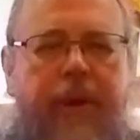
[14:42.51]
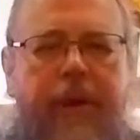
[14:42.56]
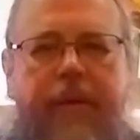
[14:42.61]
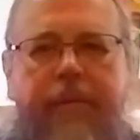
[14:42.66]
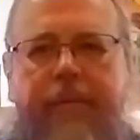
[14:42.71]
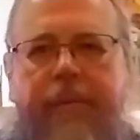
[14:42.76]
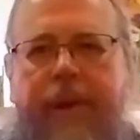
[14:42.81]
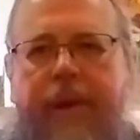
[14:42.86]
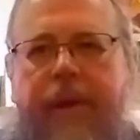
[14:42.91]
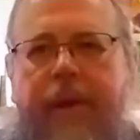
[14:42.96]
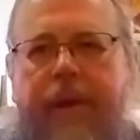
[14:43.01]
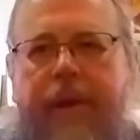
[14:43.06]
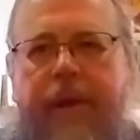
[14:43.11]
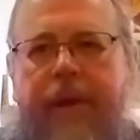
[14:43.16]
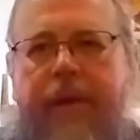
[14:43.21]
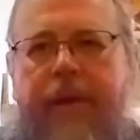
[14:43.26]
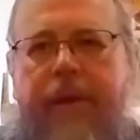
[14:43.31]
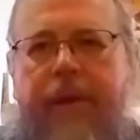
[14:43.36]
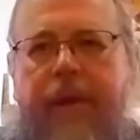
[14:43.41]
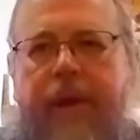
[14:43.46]
and
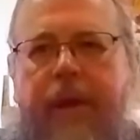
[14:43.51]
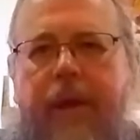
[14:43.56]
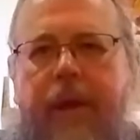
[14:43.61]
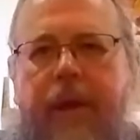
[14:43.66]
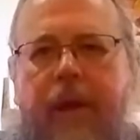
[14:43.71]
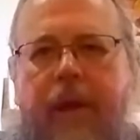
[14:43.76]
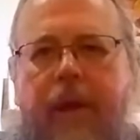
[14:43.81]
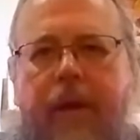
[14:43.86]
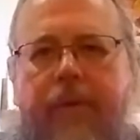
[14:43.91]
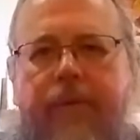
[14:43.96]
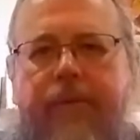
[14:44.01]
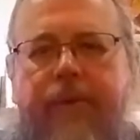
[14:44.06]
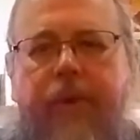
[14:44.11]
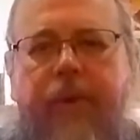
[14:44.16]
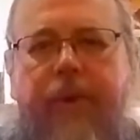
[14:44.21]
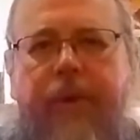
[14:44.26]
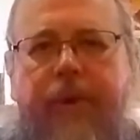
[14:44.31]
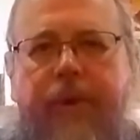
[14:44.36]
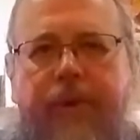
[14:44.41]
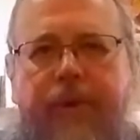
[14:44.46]
and uh,
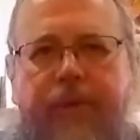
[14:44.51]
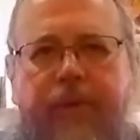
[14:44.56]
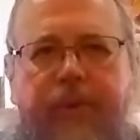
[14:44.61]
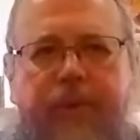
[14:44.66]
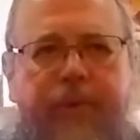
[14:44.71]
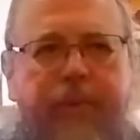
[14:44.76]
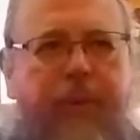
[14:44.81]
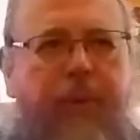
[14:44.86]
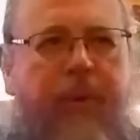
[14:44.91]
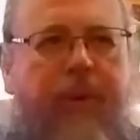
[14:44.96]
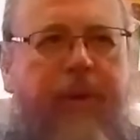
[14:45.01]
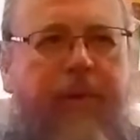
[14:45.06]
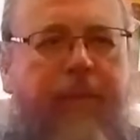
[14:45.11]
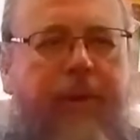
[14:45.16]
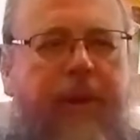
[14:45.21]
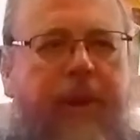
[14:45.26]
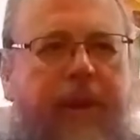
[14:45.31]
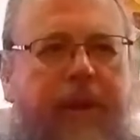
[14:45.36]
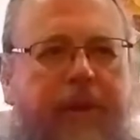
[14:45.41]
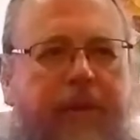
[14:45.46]
Photius was put in
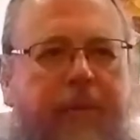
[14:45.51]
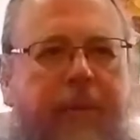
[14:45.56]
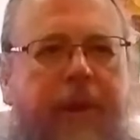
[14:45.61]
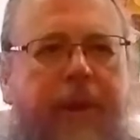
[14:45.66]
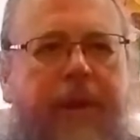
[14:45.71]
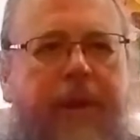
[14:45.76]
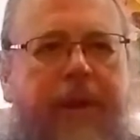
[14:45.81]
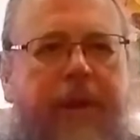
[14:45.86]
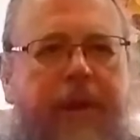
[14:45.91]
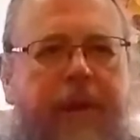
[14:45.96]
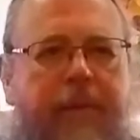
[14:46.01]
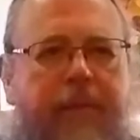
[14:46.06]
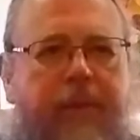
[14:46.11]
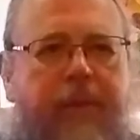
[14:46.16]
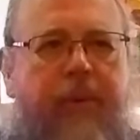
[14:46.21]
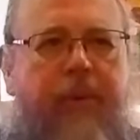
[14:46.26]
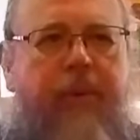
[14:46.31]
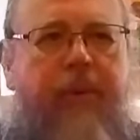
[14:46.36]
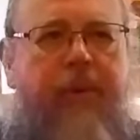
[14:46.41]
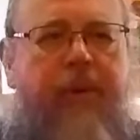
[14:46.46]
place by the
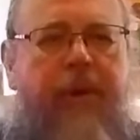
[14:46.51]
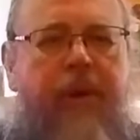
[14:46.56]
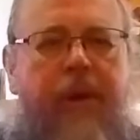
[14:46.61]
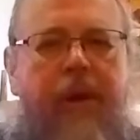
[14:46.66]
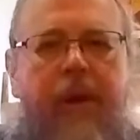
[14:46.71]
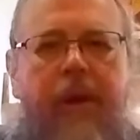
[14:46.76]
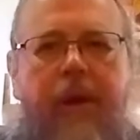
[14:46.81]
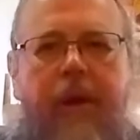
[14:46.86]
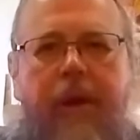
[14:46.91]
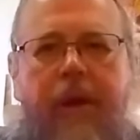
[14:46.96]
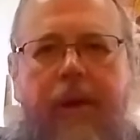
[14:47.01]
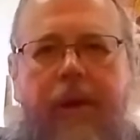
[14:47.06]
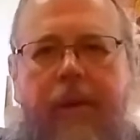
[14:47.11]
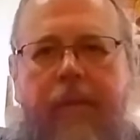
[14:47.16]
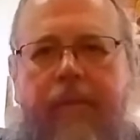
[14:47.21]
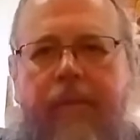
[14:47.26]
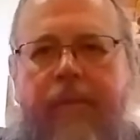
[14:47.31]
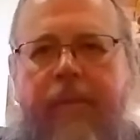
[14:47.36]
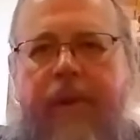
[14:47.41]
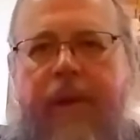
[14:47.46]
emperor.
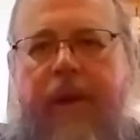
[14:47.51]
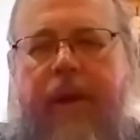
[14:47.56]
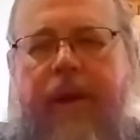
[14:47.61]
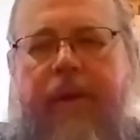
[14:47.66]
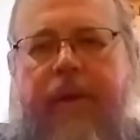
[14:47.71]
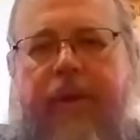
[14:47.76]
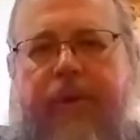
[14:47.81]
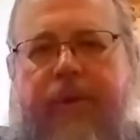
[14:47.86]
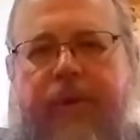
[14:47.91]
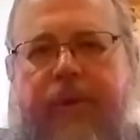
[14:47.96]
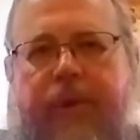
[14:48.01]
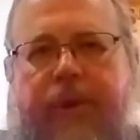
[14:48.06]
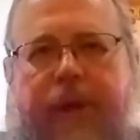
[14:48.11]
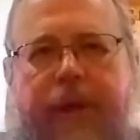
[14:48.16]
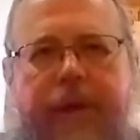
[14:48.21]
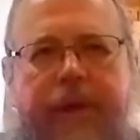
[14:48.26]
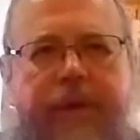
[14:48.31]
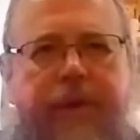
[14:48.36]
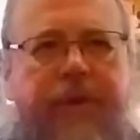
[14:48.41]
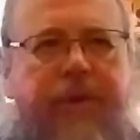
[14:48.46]
Um, this
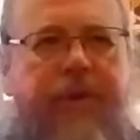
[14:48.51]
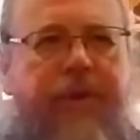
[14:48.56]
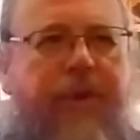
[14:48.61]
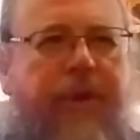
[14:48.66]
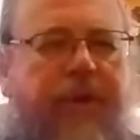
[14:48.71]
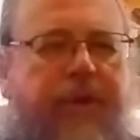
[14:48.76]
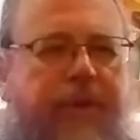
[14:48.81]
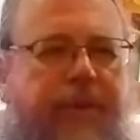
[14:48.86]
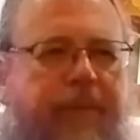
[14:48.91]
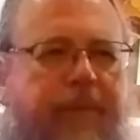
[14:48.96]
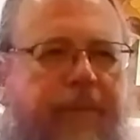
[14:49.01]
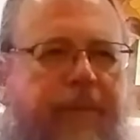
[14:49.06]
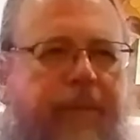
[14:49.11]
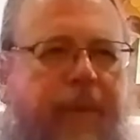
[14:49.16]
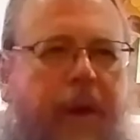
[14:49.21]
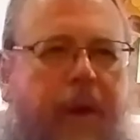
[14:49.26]
created the schism